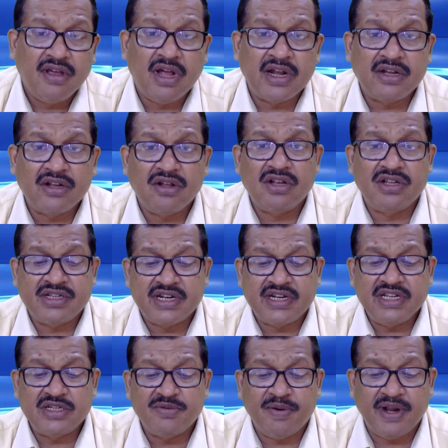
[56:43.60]
at all
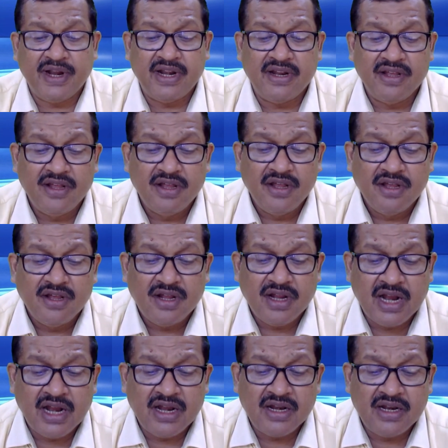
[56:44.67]
satisfied
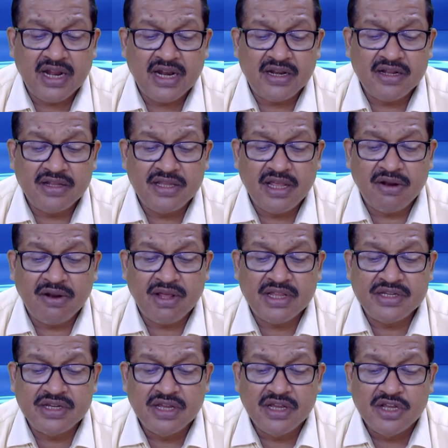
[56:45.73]
and that there
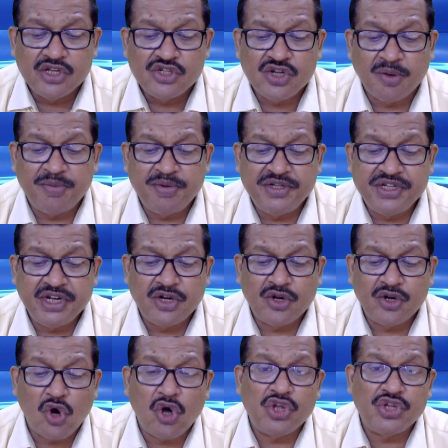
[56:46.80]
is sufficient
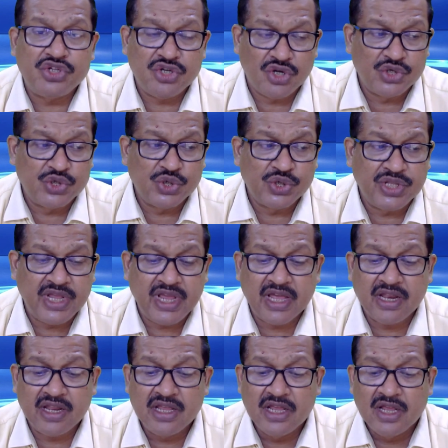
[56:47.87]
cause also
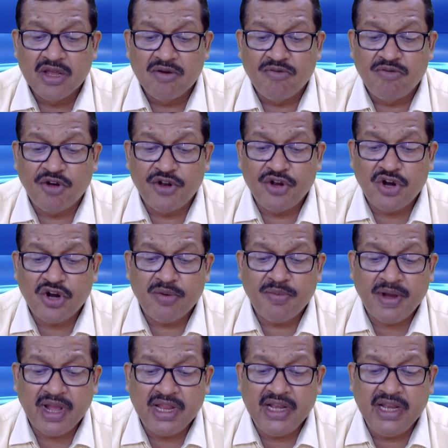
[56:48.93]
there for not
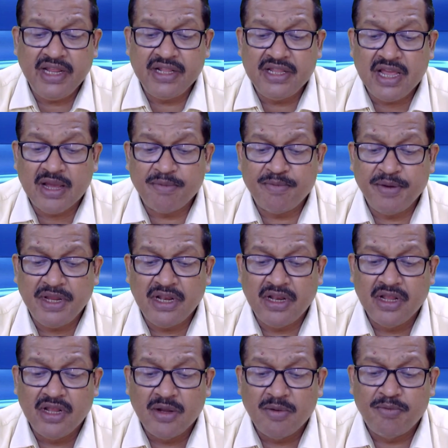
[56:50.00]
filing the appeal,
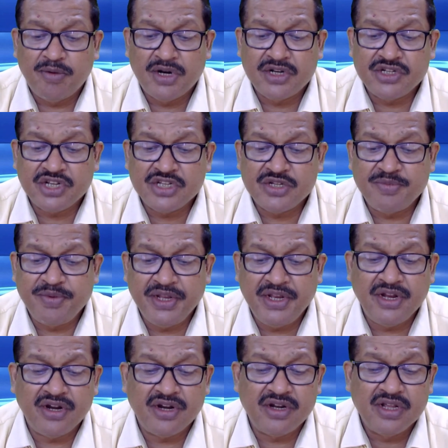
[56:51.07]
but such
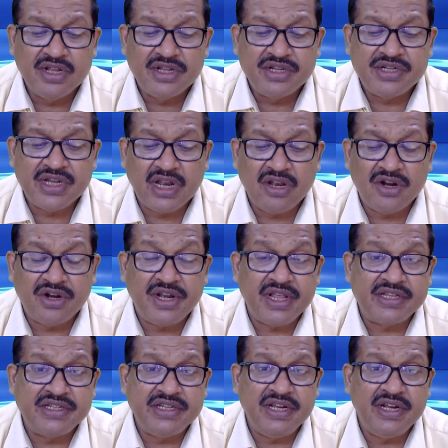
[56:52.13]
period shall not
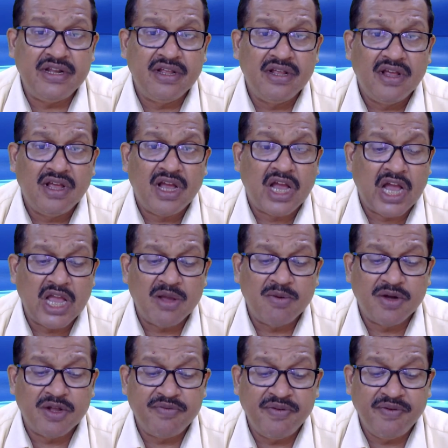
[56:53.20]
exceed
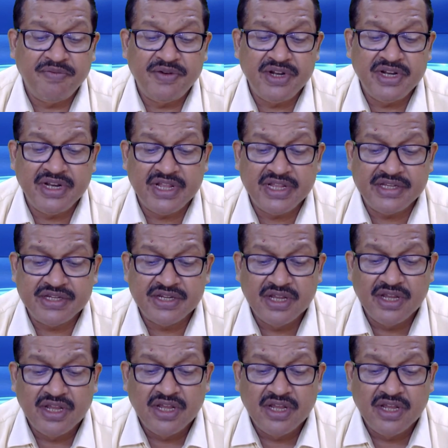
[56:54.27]
however 15 days.